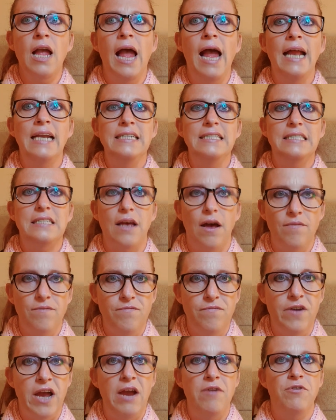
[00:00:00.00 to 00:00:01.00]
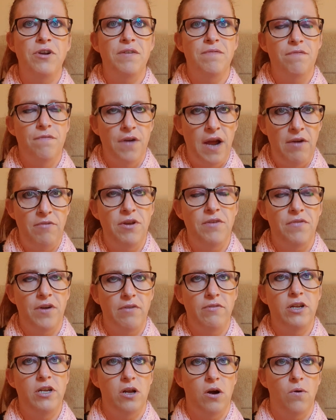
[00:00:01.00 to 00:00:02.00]
And it's very, very,
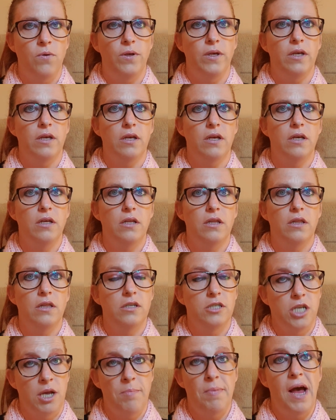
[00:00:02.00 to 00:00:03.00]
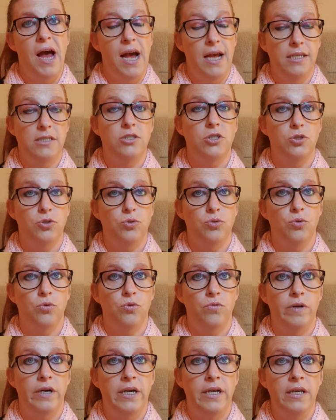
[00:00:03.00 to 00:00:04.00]
very like the Gemma Hayter
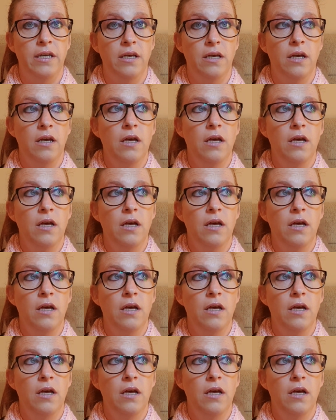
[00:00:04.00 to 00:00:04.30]
story.